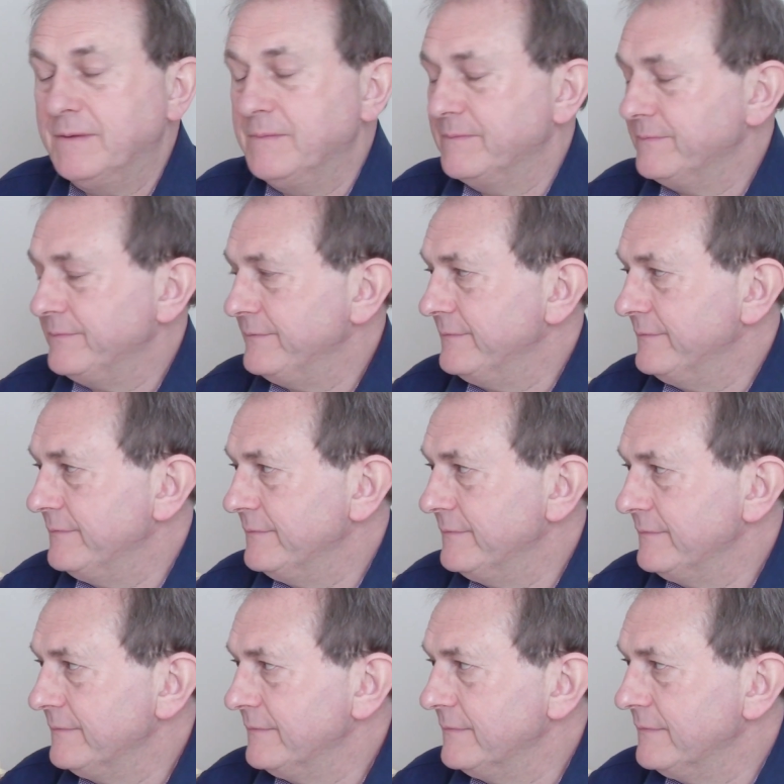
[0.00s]

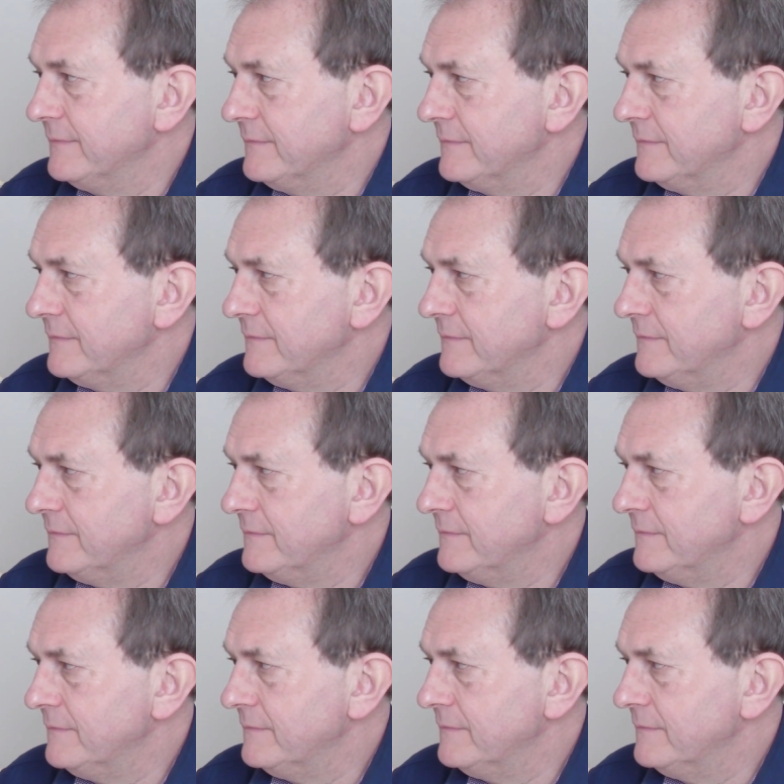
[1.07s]

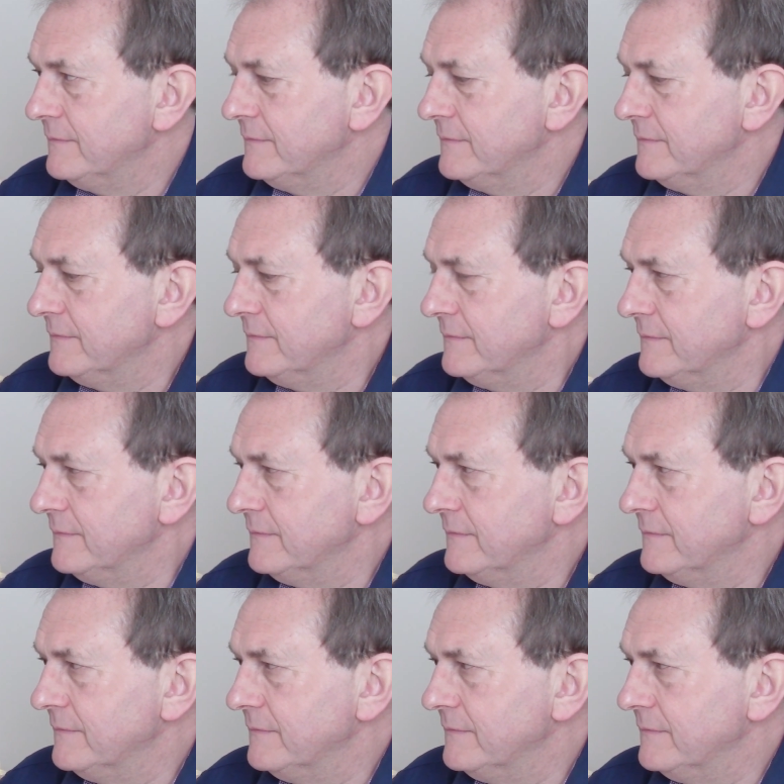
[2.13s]

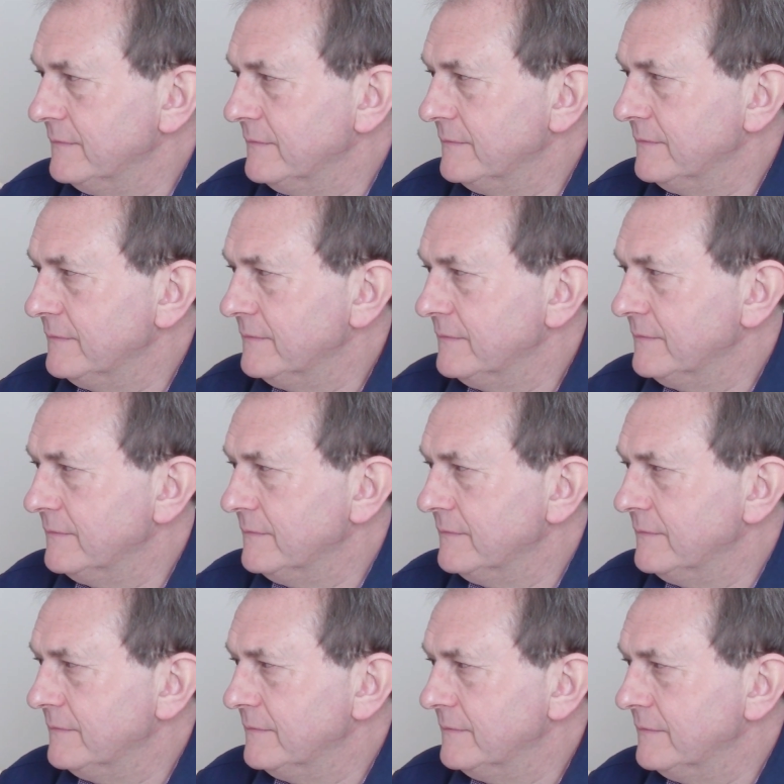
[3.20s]

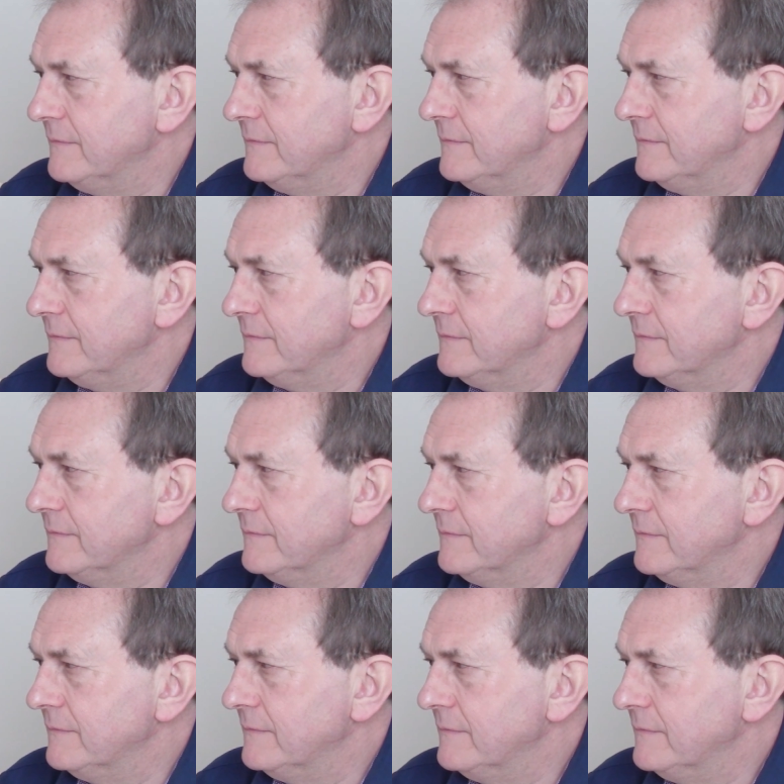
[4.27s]

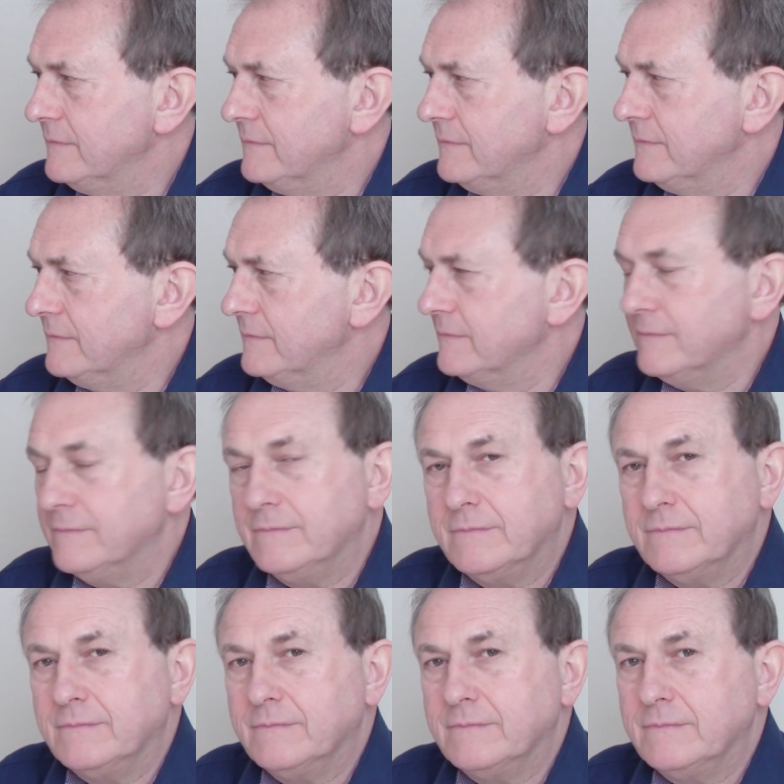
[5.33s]

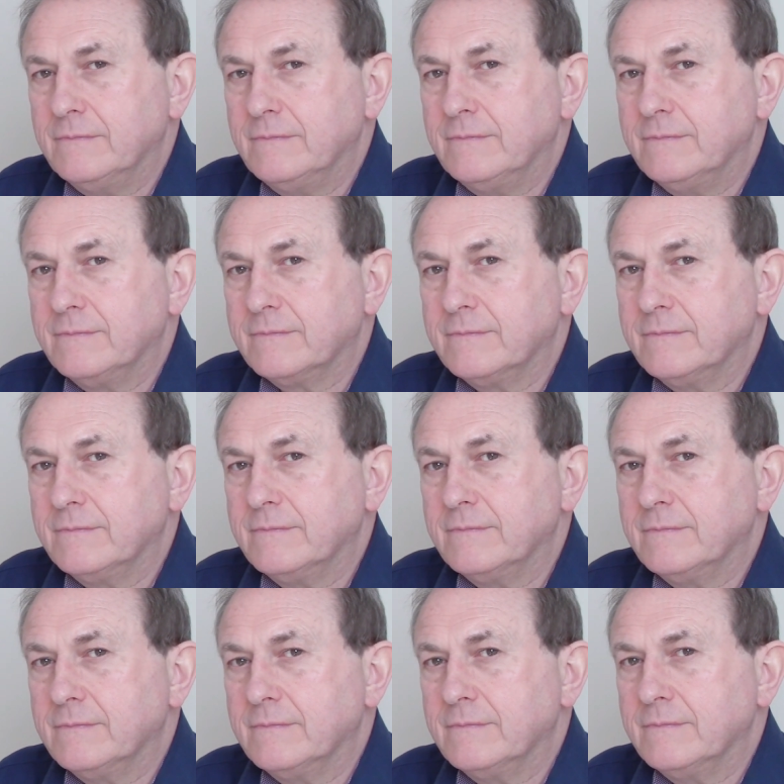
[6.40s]

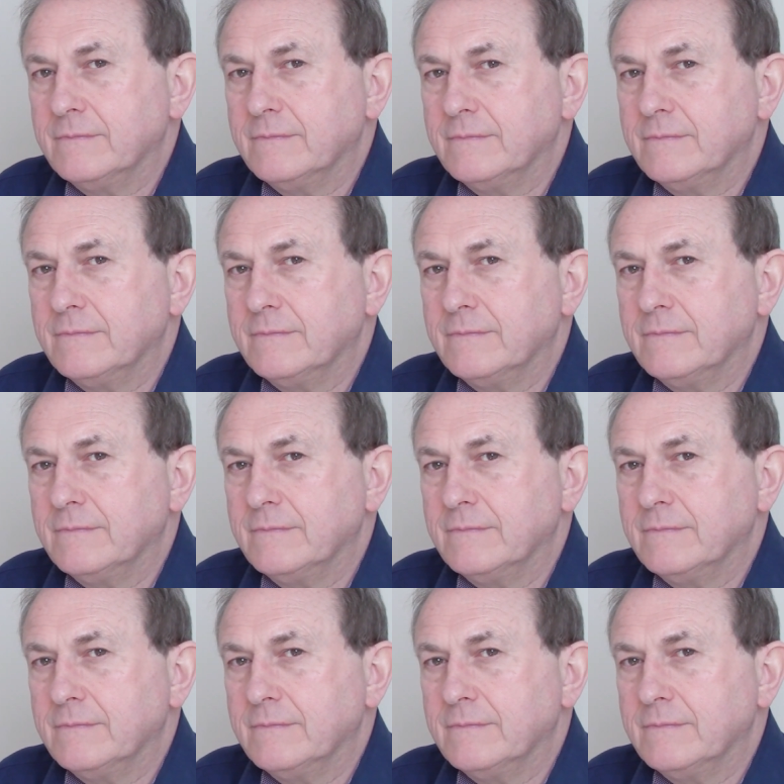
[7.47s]
(silent)